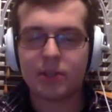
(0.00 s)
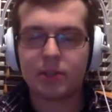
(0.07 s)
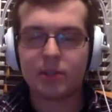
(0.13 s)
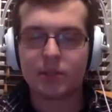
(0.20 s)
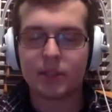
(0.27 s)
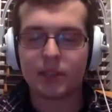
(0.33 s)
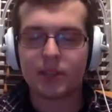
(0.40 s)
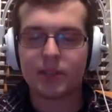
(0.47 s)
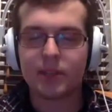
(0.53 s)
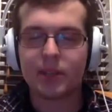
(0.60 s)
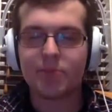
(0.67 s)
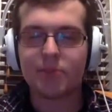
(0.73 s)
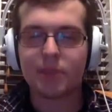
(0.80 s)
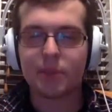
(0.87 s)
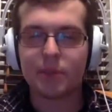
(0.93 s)
It was like
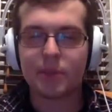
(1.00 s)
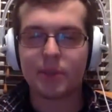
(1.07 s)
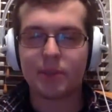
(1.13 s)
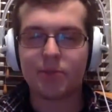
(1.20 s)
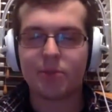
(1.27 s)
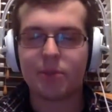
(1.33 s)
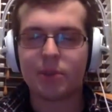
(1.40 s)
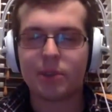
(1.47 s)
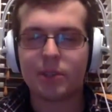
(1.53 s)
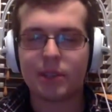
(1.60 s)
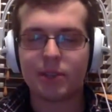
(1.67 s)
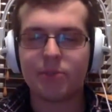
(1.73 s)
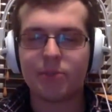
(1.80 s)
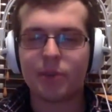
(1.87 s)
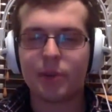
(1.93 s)
definitely within the first
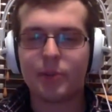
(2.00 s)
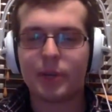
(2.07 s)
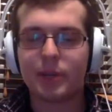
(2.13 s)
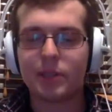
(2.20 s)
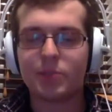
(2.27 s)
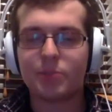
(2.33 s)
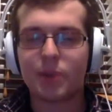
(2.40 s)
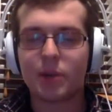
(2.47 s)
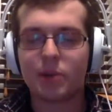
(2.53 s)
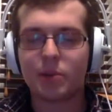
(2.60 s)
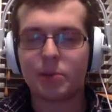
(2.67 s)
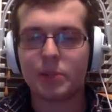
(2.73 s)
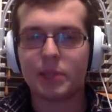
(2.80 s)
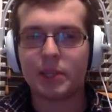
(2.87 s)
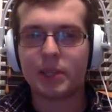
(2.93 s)
like 3 months,
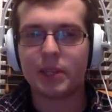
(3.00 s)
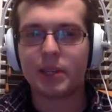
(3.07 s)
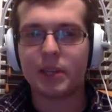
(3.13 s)
probably.